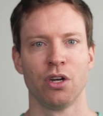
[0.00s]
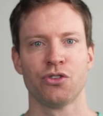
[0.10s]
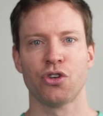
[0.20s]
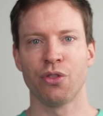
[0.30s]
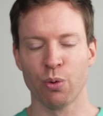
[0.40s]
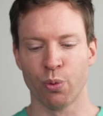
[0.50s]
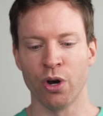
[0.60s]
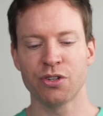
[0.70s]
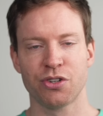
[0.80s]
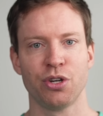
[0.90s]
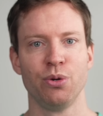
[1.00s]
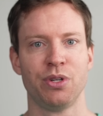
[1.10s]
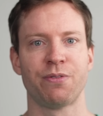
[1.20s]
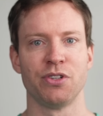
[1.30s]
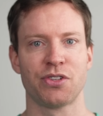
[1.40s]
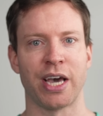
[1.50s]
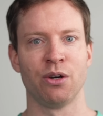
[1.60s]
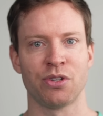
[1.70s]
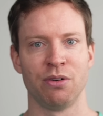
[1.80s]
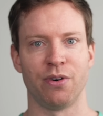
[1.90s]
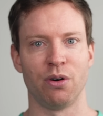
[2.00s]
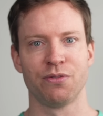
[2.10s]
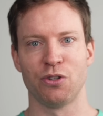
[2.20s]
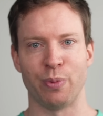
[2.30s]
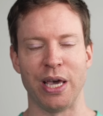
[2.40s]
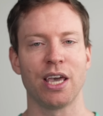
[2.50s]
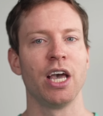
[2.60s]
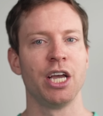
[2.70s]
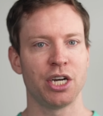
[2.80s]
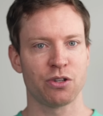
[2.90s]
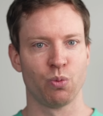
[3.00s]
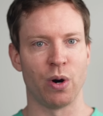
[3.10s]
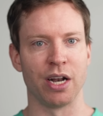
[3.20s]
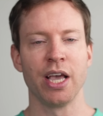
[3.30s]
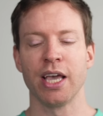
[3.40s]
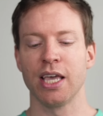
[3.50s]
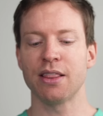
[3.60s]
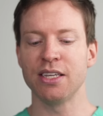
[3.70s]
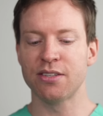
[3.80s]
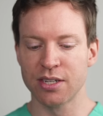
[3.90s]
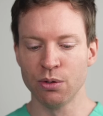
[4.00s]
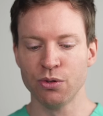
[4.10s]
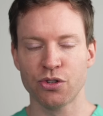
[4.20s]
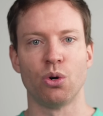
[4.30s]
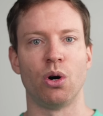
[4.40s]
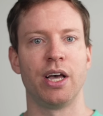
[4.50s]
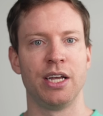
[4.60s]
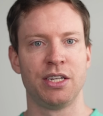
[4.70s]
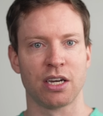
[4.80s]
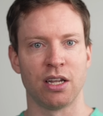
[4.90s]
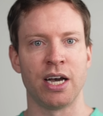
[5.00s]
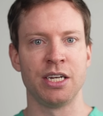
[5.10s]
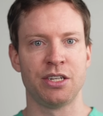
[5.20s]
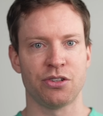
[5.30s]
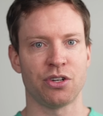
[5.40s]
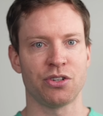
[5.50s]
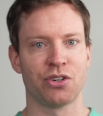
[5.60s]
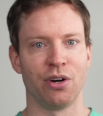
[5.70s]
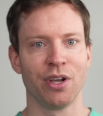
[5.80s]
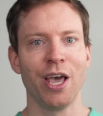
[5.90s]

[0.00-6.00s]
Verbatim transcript: So there weren't two different scales involved to speak, just one, yet they still saw a decline in testosterone.